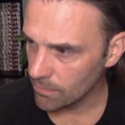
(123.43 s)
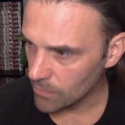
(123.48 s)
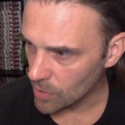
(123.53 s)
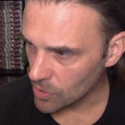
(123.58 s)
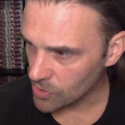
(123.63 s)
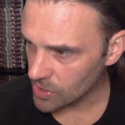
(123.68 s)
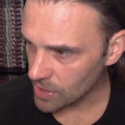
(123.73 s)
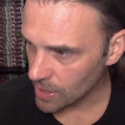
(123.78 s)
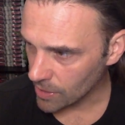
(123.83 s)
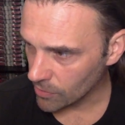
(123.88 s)

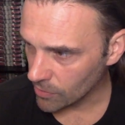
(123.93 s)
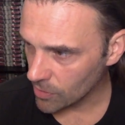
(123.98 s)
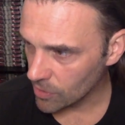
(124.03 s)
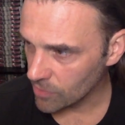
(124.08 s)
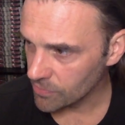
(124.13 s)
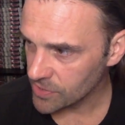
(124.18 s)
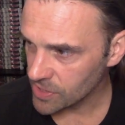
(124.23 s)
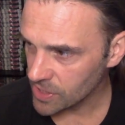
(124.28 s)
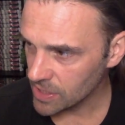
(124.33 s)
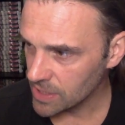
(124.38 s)
Moss and
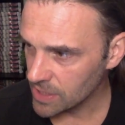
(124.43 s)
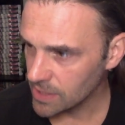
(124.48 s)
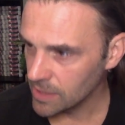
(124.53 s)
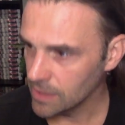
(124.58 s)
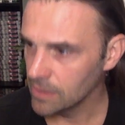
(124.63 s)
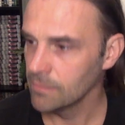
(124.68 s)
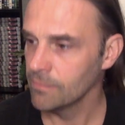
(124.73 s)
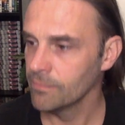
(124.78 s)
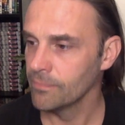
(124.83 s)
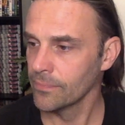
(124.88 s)
Aronov
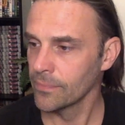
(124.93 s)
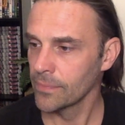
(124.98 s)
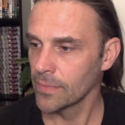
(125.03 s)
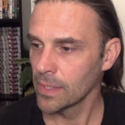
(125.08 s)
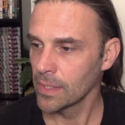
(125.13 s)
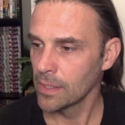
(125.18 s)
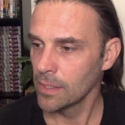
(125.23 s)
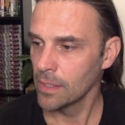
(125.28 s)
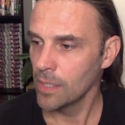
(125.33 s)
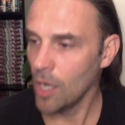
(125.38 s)
seated.
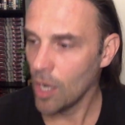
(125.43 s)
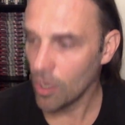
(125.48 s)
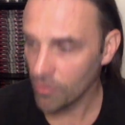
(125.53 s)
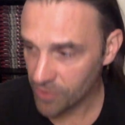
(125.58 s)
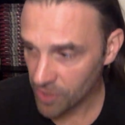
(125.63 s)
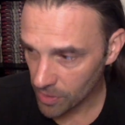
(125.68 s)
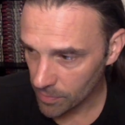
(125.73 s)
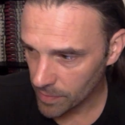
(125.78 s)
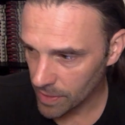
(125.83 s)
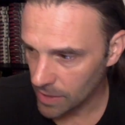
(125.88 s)

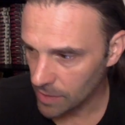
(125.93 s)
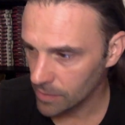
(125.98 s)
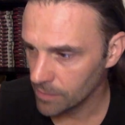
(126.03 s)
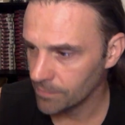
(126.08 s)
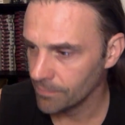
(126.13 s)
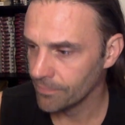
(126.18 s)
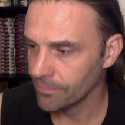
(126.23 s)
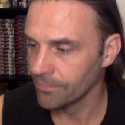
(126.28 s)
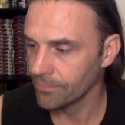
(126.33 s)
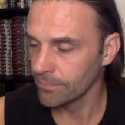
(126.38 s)
After the meal.
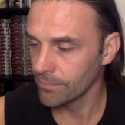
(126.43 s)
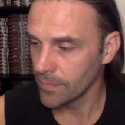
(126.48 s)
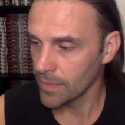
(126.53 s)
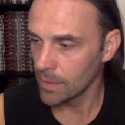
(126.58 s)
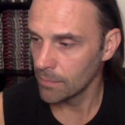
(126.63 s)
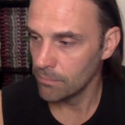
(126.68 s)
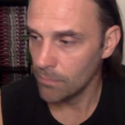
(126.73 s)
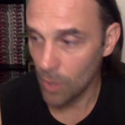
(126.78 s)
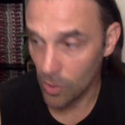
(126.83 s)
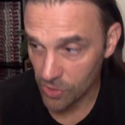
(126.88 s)

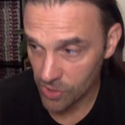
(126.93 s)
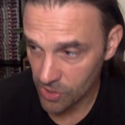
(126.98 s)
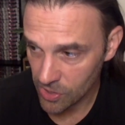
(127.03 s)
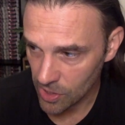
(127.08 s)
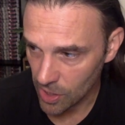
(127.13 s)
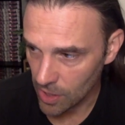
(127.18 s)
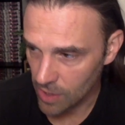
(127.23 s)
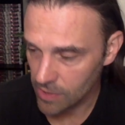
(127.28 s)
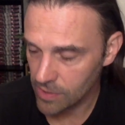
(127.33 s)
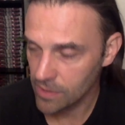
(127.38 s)
Moss
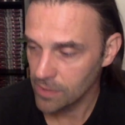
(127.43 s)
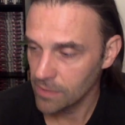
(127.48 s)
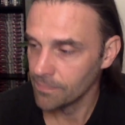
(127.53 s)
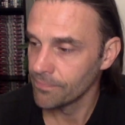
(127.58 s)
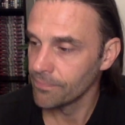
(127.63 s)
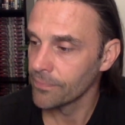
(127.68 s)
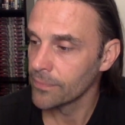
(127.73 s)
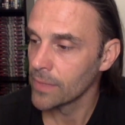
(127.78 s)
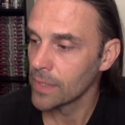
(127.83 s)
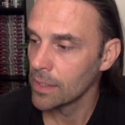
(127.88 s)
starts.
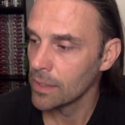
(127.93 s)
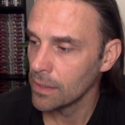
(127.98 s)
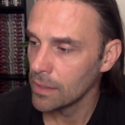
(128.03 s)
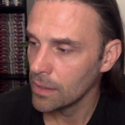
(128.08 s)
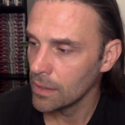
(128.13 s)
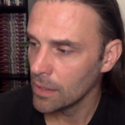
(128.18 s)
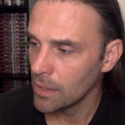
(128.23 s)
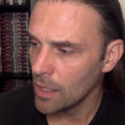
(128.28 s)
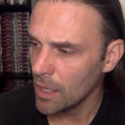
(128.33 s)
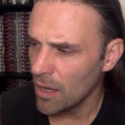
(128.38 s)

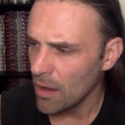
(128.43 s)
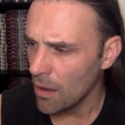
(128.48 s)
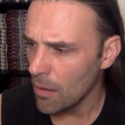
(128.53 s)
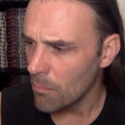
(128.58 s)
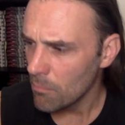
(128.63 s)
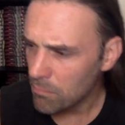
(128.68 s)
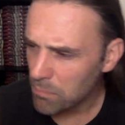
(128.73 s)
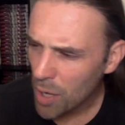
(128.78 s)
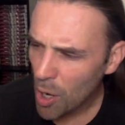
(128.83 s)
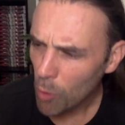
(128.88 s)

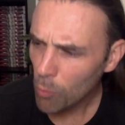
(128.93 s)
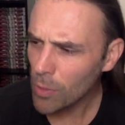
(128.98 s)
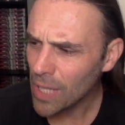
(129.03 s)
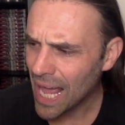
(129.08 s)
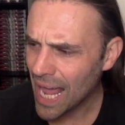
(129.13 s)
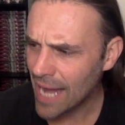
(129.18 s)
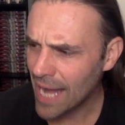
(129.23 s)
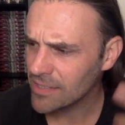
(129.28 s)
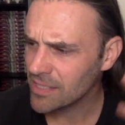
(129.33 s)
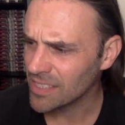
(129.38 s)

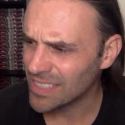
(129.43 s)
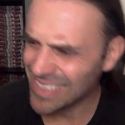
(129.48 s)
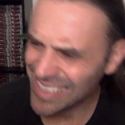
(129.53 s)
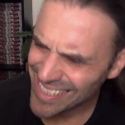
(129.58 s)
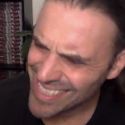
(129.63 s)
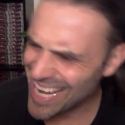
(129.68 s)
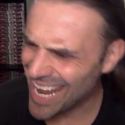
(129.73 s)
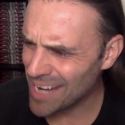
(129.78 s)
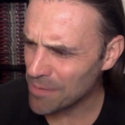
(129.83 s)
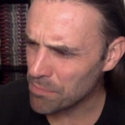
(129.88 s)
Polacks and
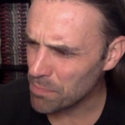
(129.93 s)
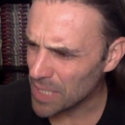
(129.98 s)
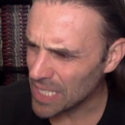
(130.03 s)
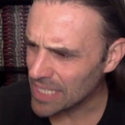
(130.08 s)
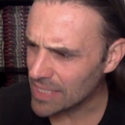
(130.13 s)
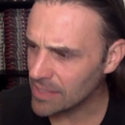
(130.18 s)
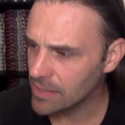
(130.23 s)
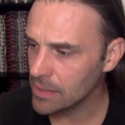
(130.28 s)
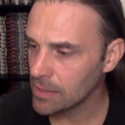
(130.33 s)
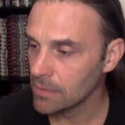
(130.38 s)

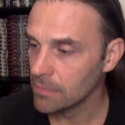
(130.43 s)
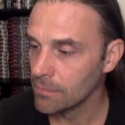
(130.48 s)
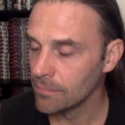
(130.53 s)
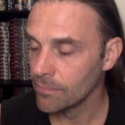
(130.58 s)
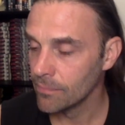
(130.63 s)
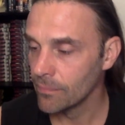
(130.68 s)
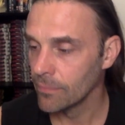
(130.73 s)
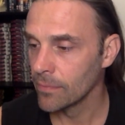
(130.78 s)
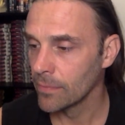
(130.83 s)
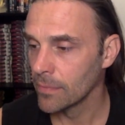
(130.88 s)
deadbeats.
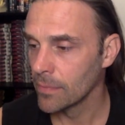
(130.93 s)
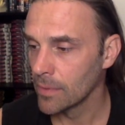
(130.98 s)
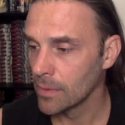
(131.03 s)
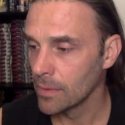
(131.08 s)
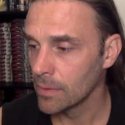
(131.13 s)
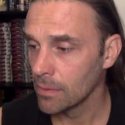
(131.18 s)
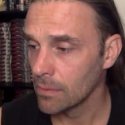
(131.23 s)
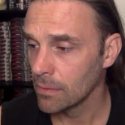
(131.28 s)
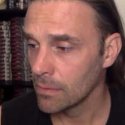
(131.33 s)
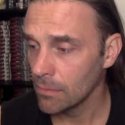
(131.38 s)

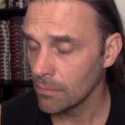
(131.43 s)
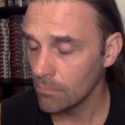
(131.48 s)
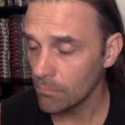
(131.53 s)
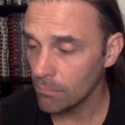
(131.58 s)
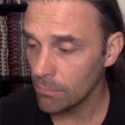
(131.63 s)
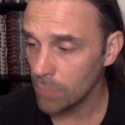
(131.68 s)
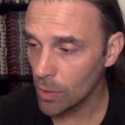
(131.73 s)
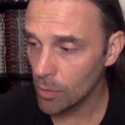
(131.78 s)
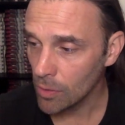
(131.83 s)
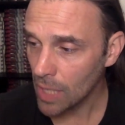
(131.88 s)

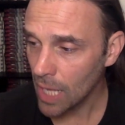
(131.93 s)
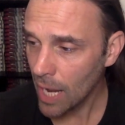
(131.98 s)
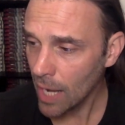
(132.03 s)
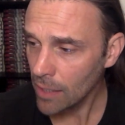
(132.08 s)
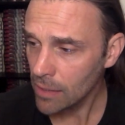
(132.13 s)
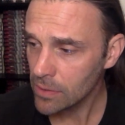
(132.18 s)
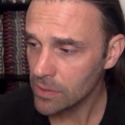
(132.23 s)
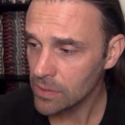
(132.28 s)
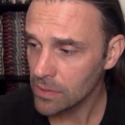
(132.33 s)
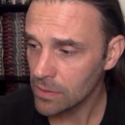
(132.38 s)

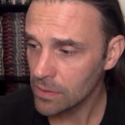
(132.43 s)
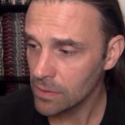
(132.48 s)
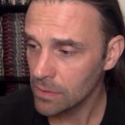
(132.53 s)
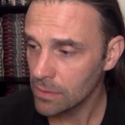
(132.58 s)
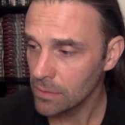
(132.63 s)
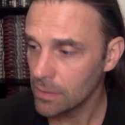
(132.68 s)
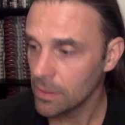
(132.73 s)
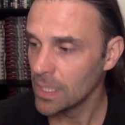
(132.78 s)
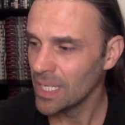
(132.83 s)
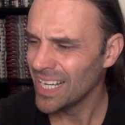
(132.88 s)
Polacks?
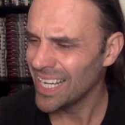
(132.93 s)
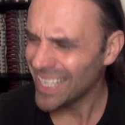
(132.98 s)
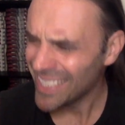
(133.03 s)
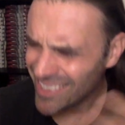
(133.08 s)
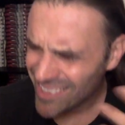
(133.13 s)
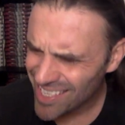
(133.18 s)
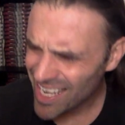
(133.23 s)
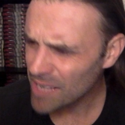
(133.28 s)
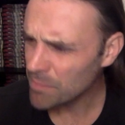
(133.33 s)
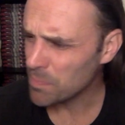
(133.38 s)

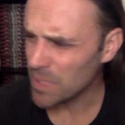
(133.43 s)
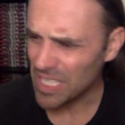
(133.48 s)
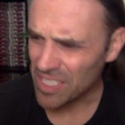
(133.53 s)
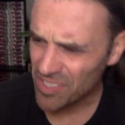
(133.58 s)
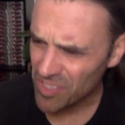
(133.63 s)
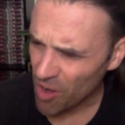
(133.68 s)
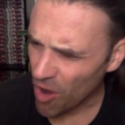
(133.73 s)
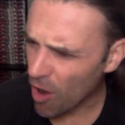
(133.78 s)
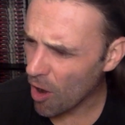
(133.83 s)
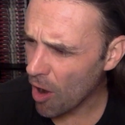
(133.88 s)

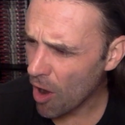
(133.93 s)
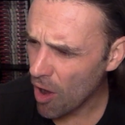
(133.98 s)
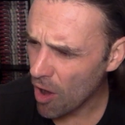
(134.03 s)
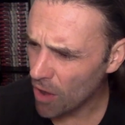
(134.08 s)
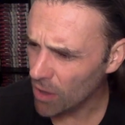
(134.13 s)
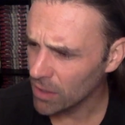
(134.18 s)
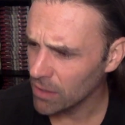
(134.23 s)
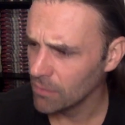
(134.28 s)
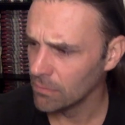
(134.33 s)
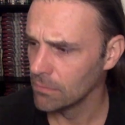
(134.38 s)
Deadbeats
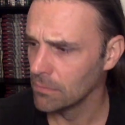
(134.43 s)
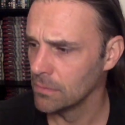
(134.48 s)
all.